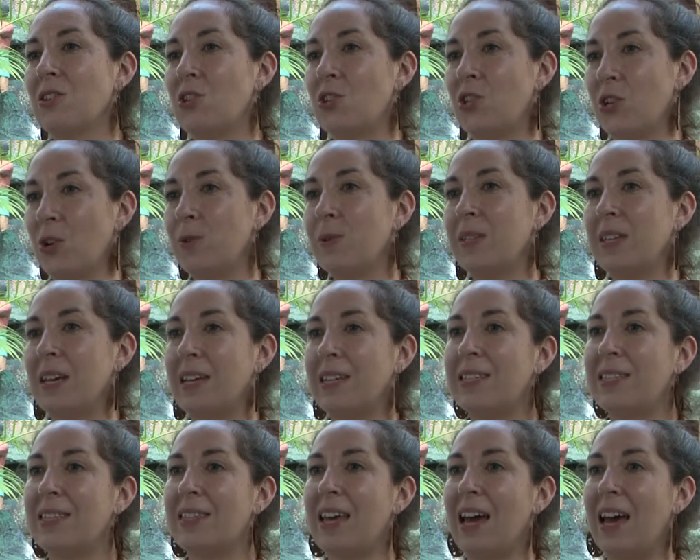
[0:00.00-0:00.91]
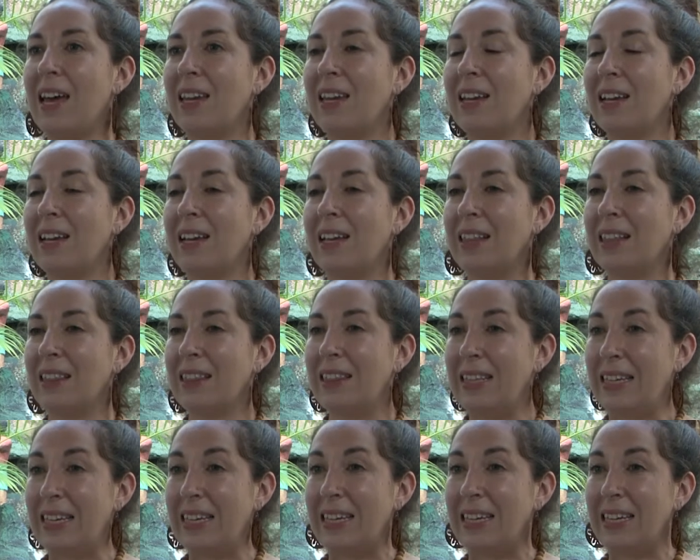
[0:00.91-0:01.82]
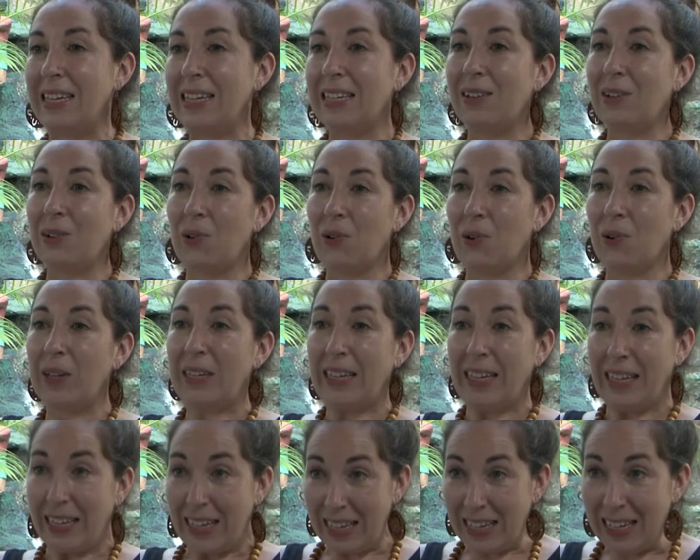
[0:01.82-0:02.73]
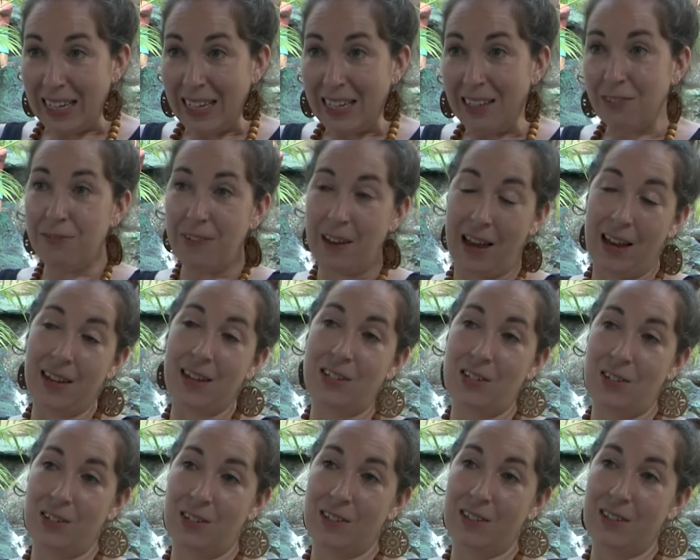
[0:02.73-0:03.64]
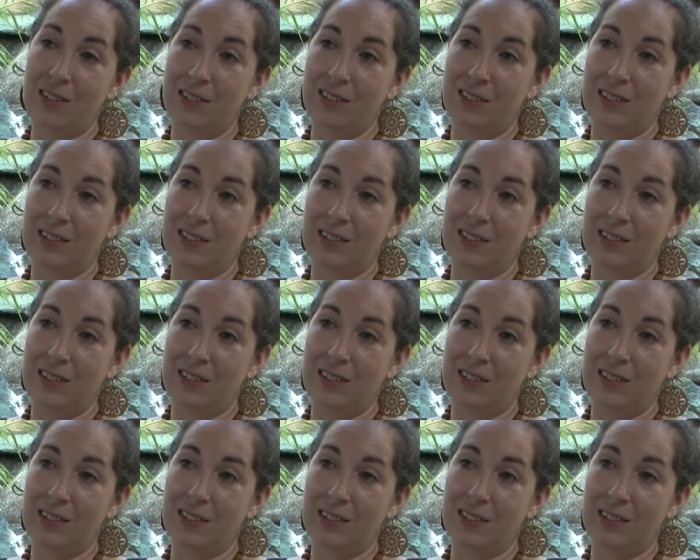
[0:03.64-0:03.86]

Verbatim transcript: shows us that the key factor